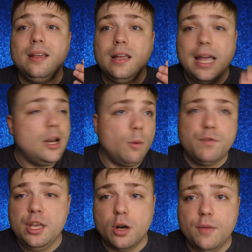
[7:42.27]
and hopefully
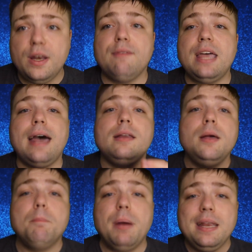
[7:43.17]
you don't even have that.
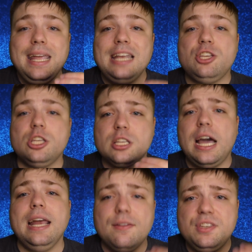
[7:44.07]
But it just
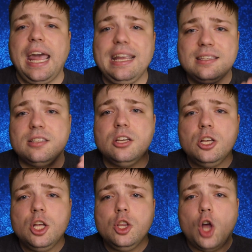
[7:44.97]
kind of takes
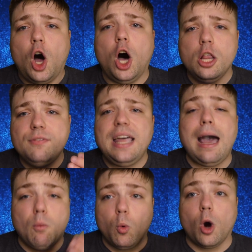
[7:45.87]
all of
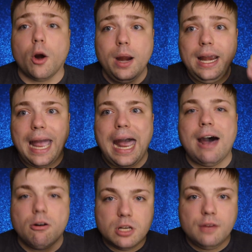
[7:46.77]
that worry
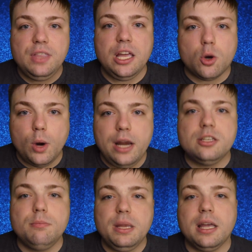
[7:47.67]
out of the
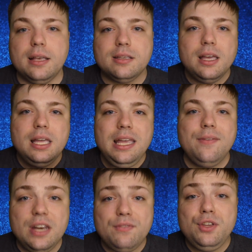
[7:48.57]
equation, because
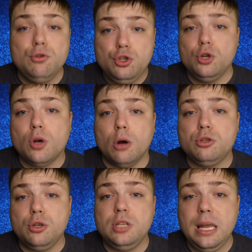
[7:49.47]
even if you do go
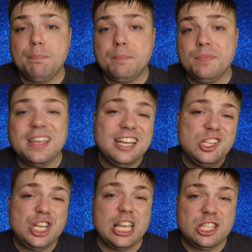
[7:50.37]
too deep,
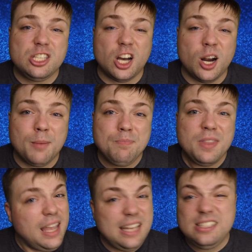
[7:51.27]
chances are
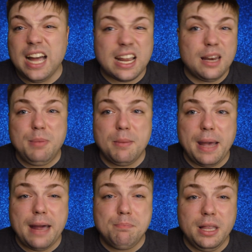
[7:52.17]
it's not going to be a
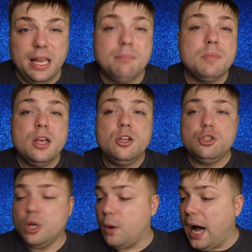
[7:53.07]
bad bleed.
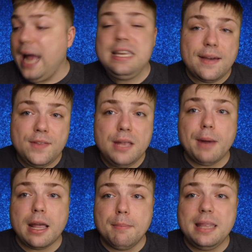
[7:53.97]
So I definitely
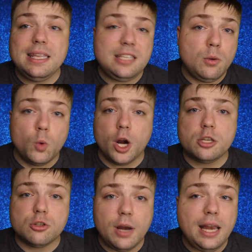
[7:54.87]
recommend this. It works
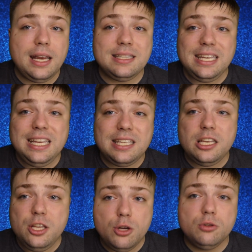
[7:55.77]
great. It's easy to
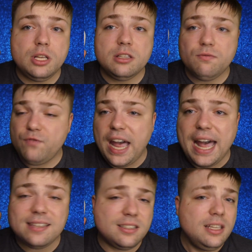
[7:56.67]
use. It's
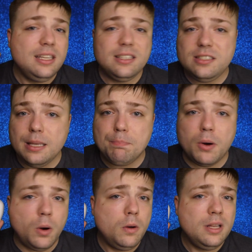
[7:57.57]
fast,
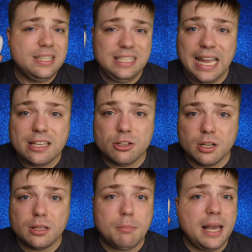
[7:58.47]
simple. Dancer
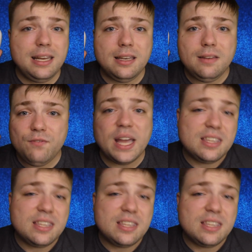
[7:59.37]
doesn't mind it. In fact,